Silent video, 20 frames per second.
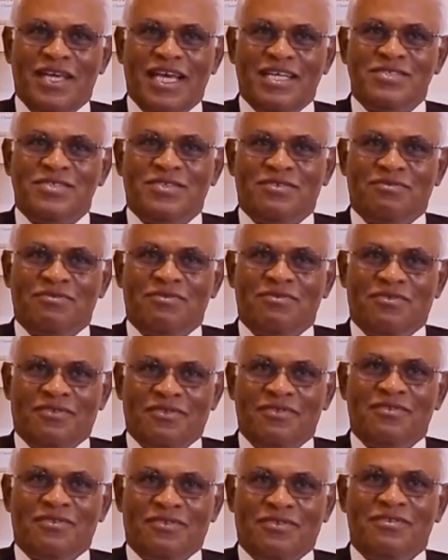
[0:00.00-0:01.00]

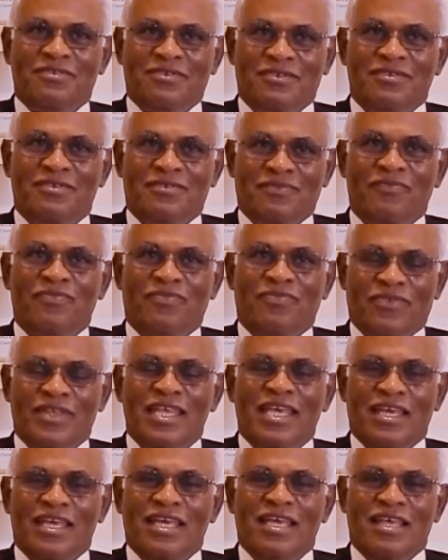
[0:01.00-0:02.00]

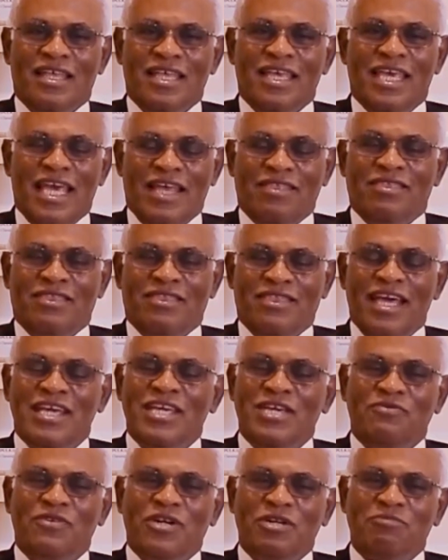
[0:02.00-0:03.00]
Yes.
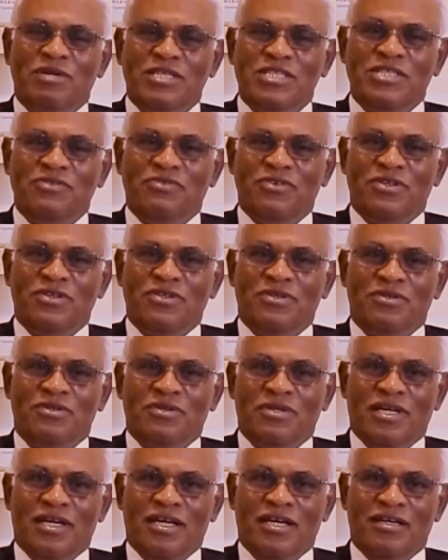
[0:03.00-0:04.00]
Thank you very much for
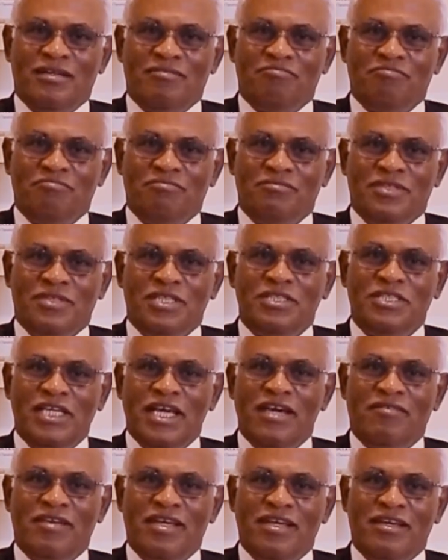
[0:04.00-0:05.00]

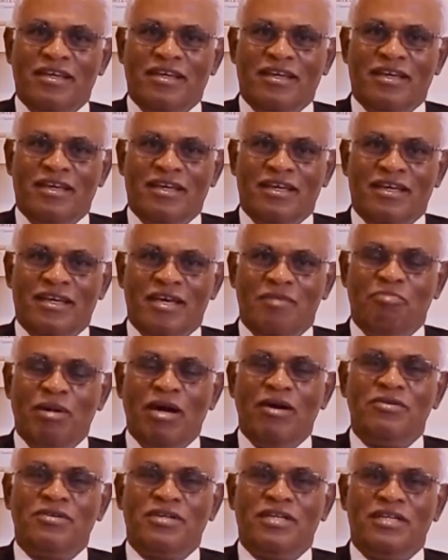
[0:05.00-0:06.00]
sharing
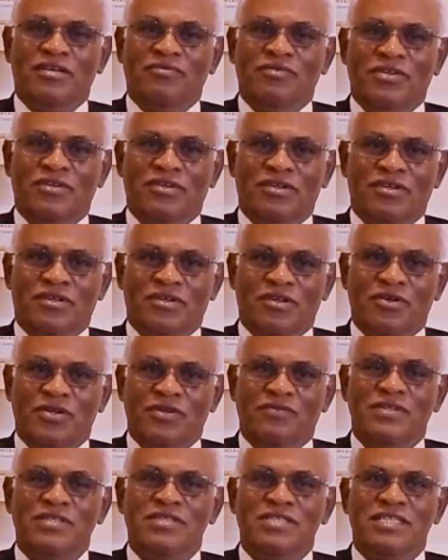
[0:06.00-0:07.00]
about our
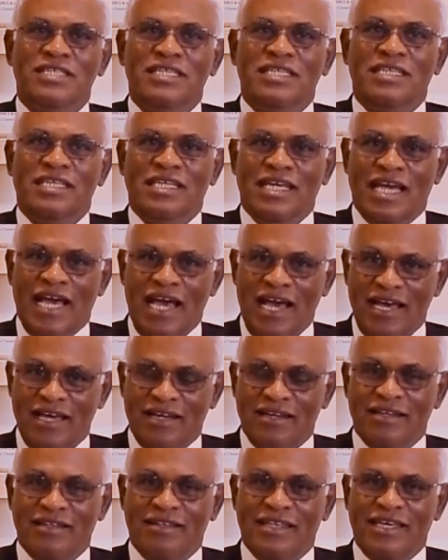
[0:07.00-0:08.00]
university
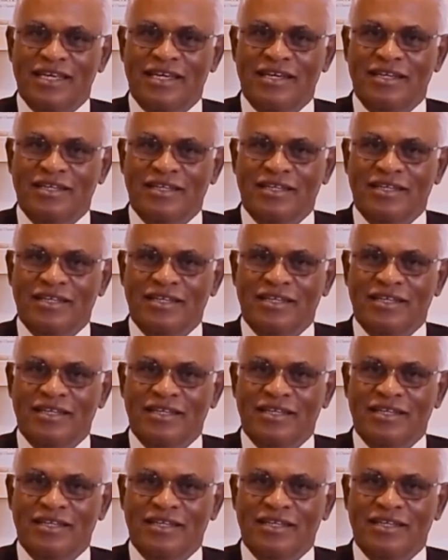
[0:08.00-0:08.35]
and the